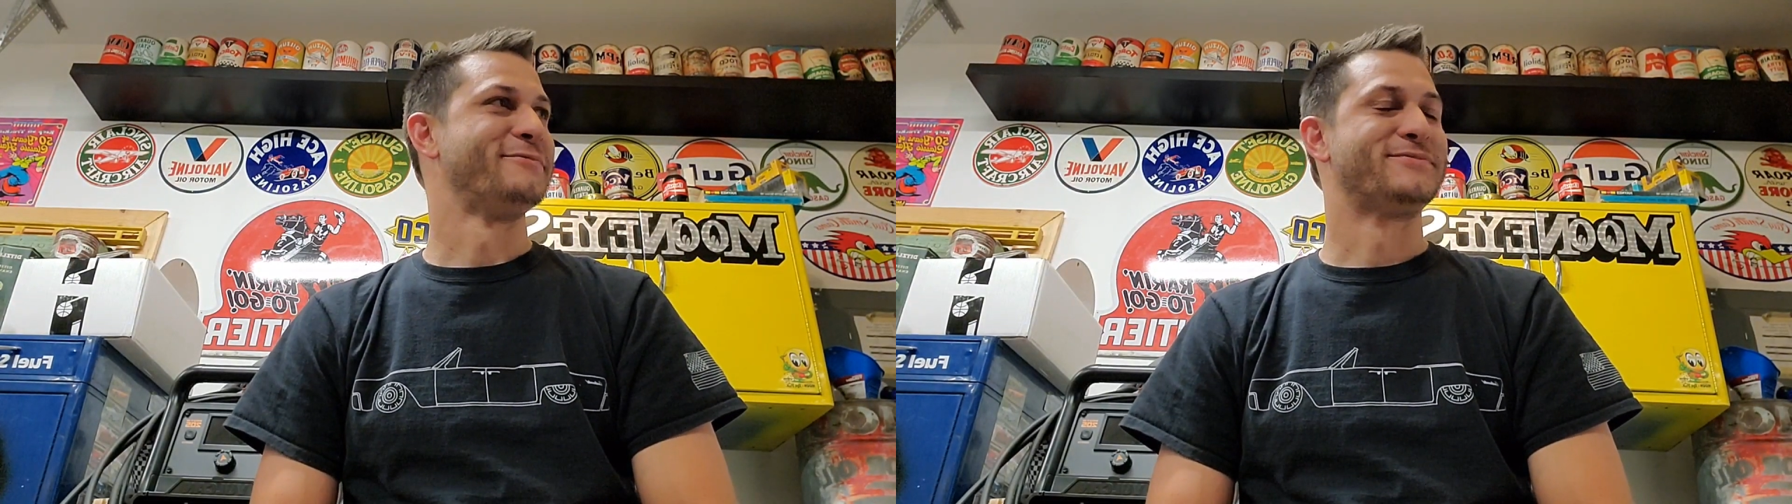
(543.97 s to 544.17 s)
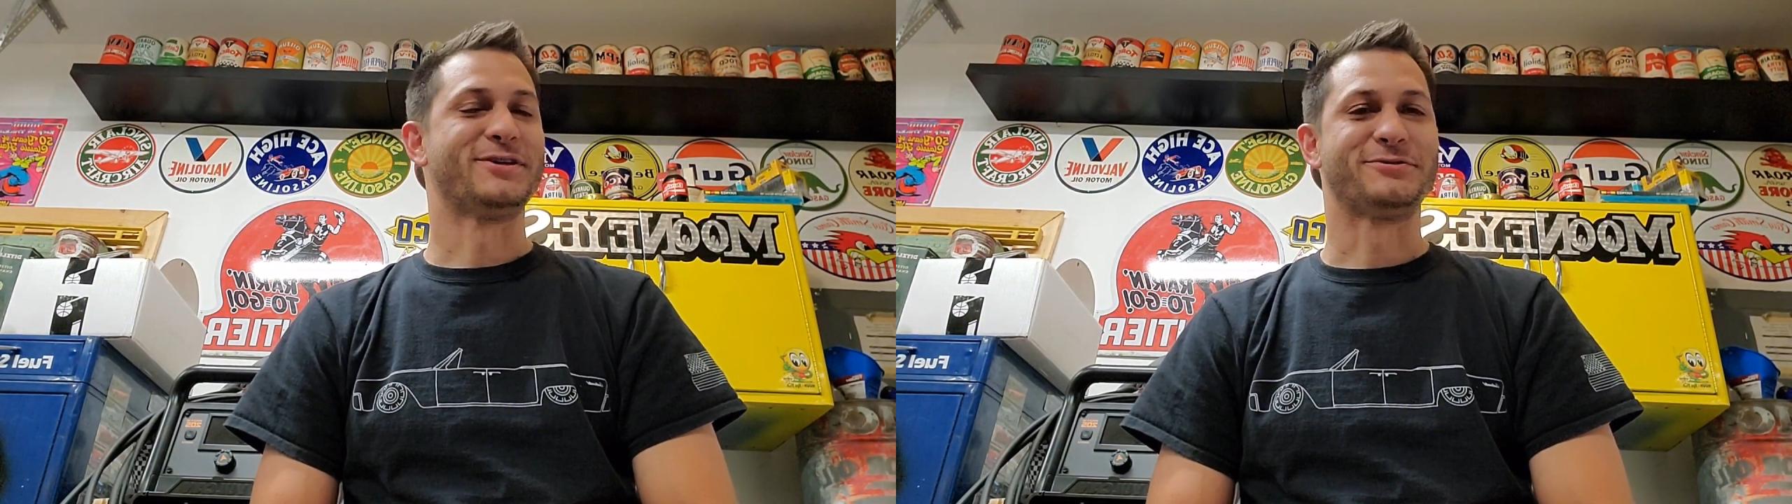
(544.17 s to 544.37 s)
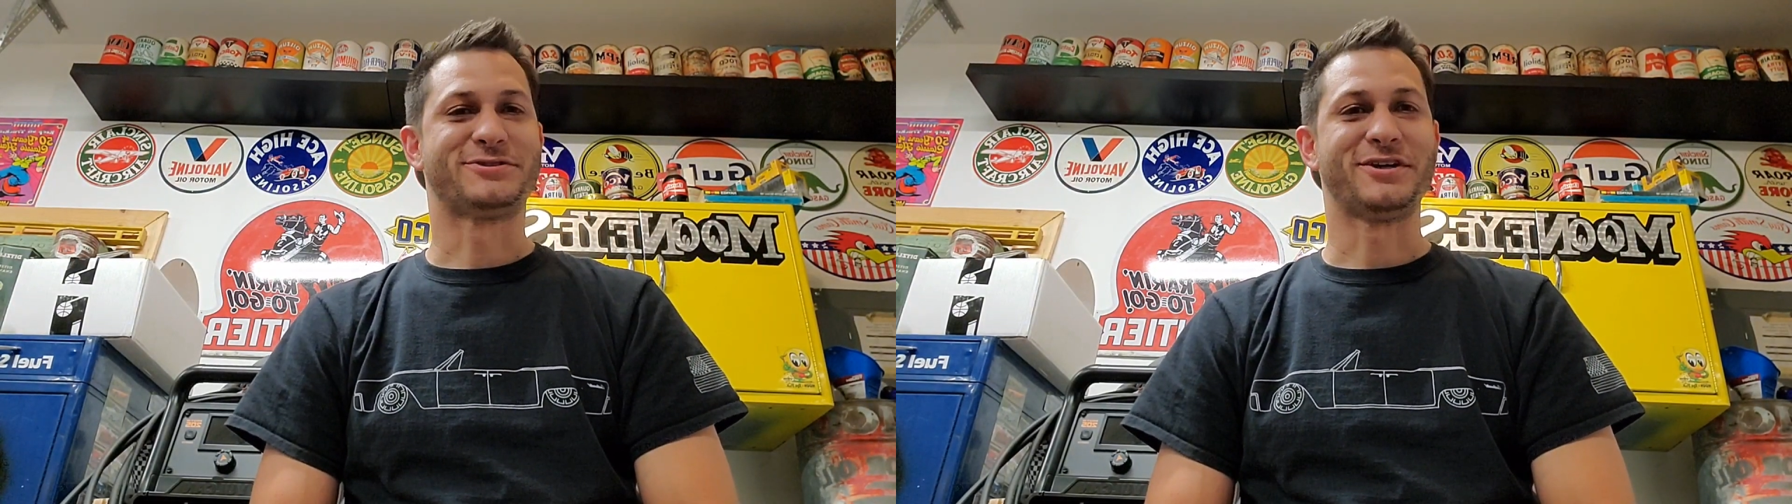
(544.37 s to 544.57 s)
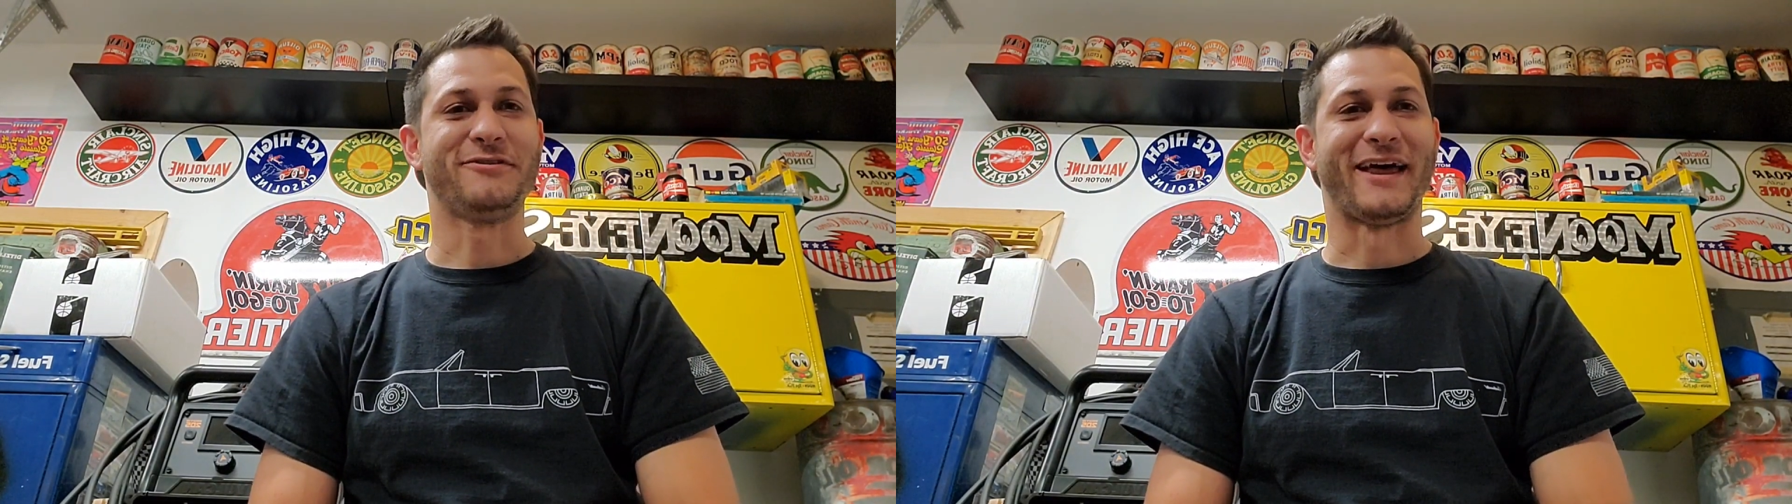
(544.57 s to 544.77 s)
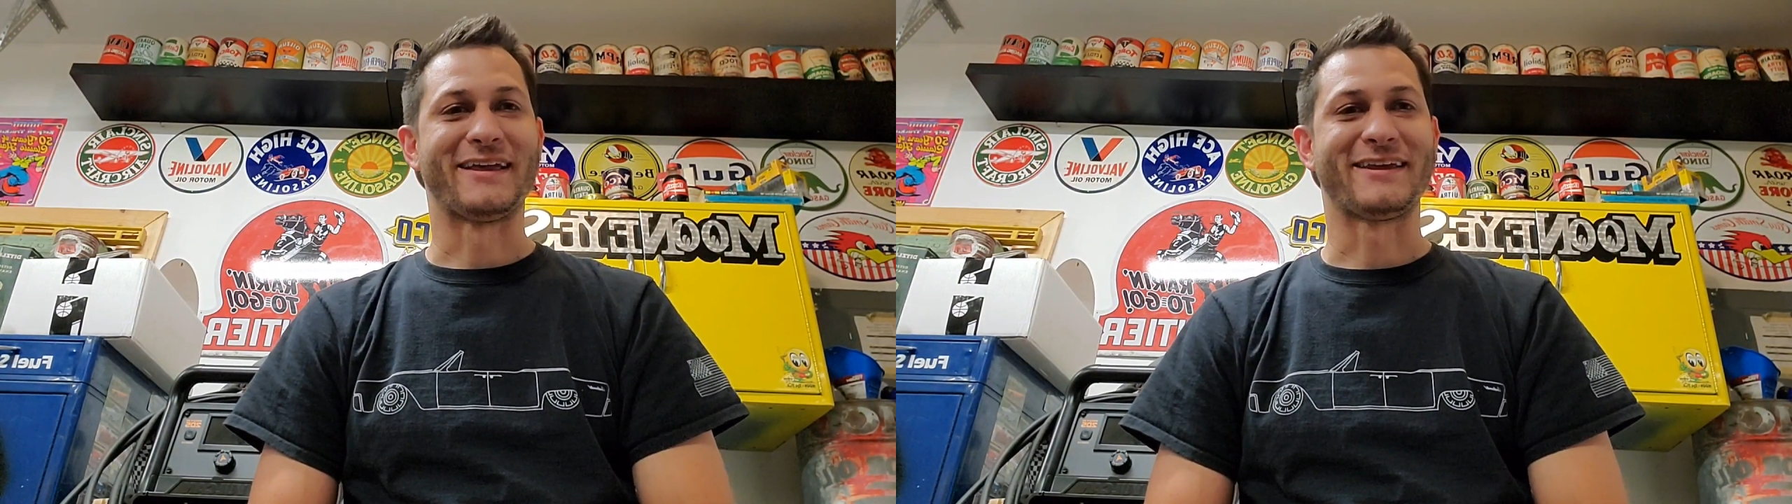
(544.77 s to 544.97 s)
Don't show
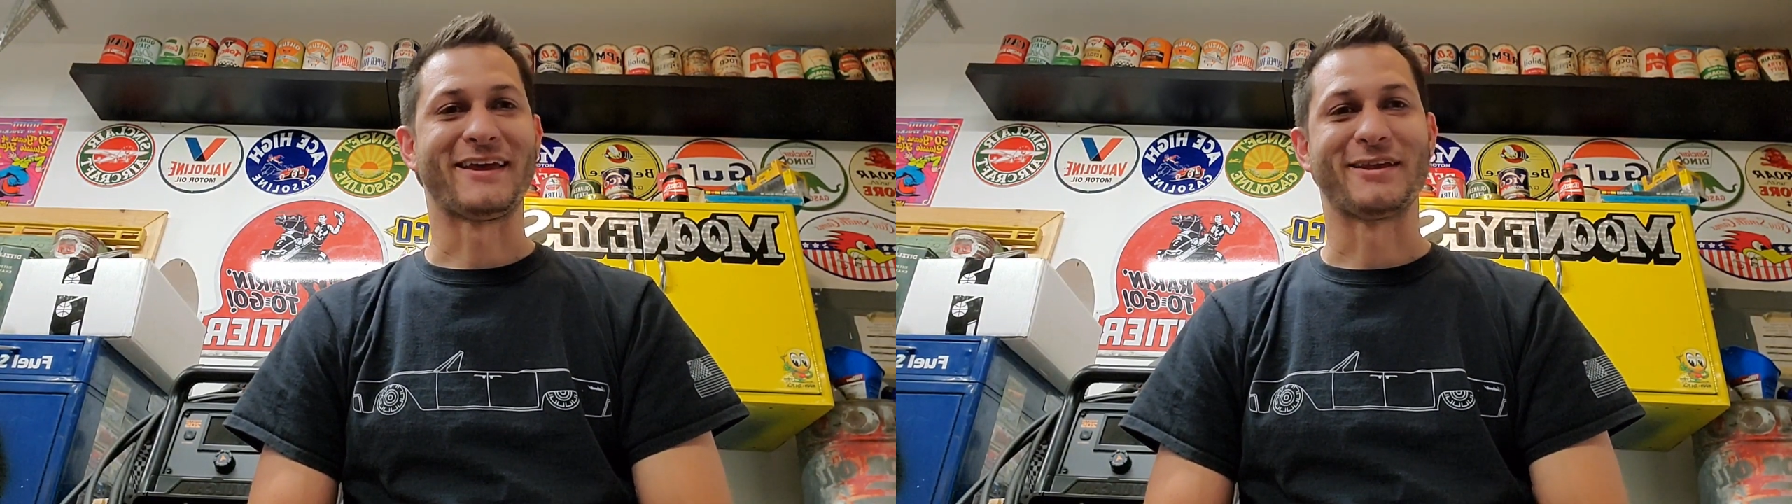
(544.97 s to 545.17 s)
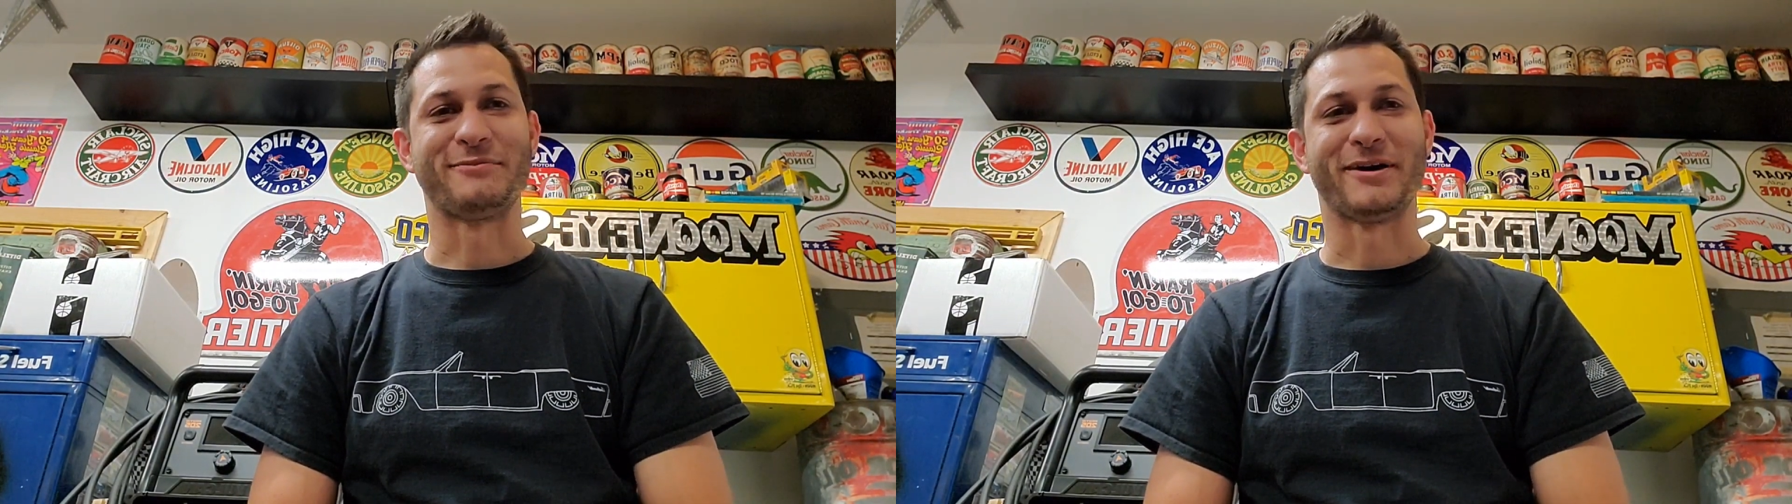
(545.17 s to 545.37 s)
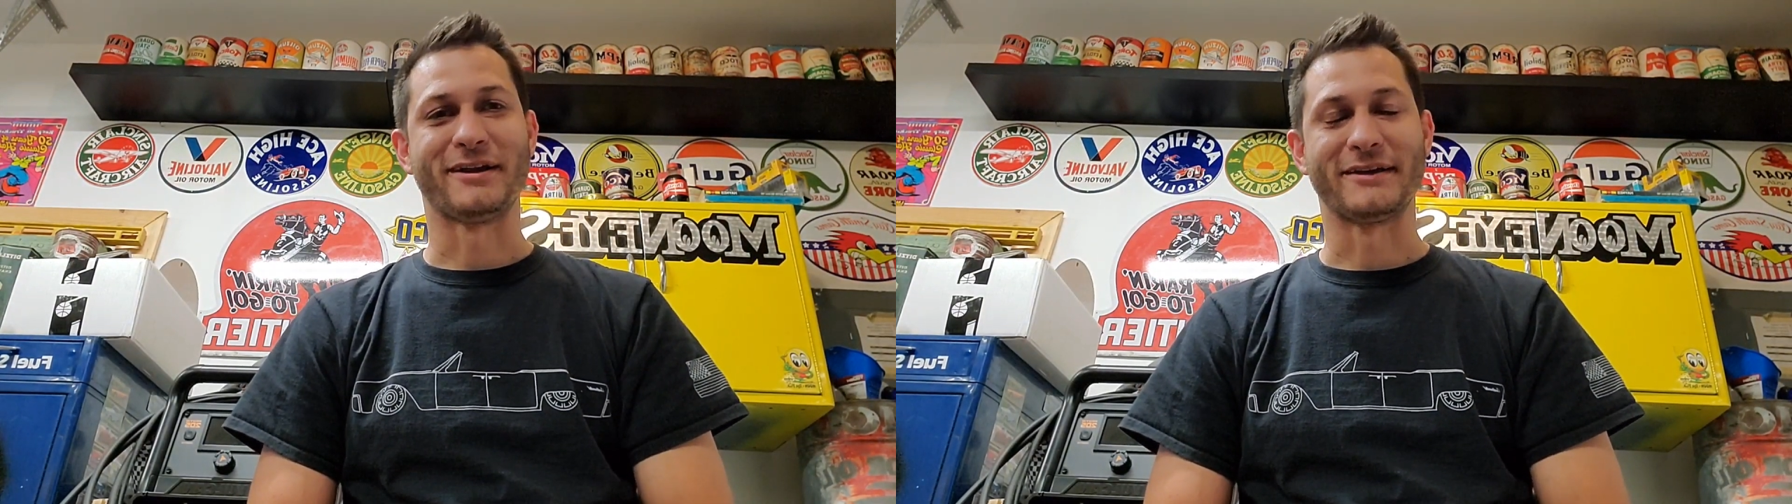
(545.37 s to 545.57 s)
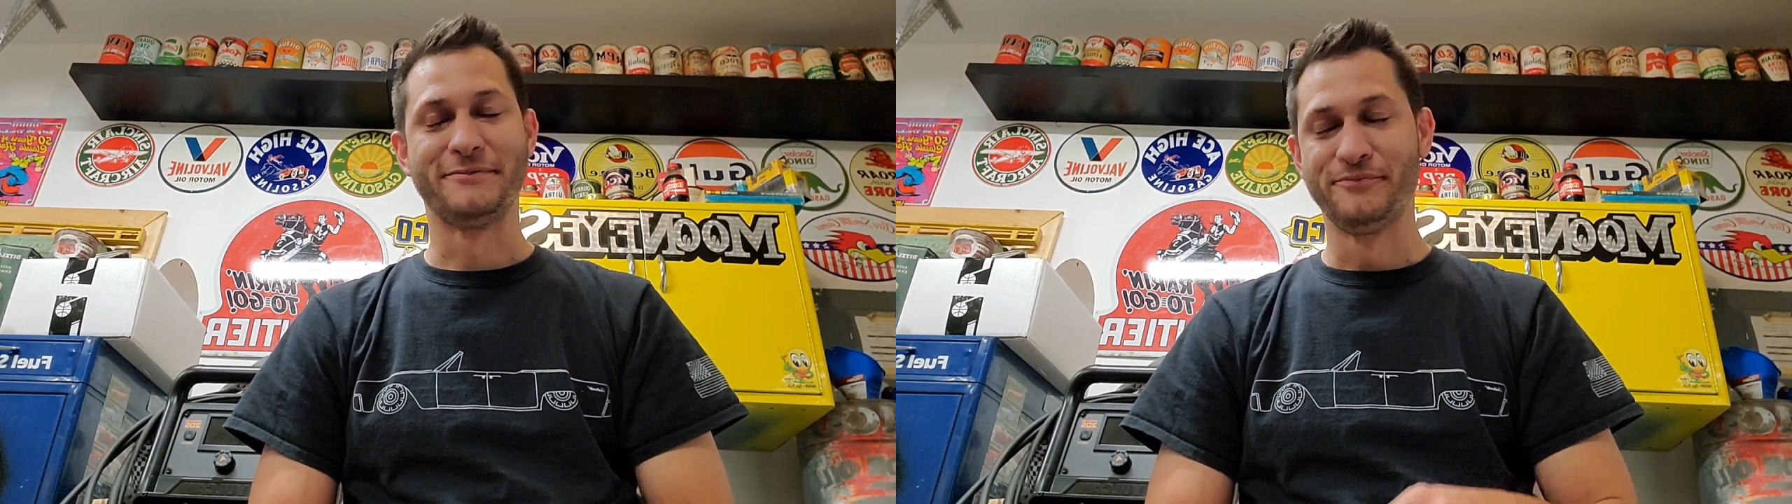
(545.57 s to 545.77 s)
that to anybody.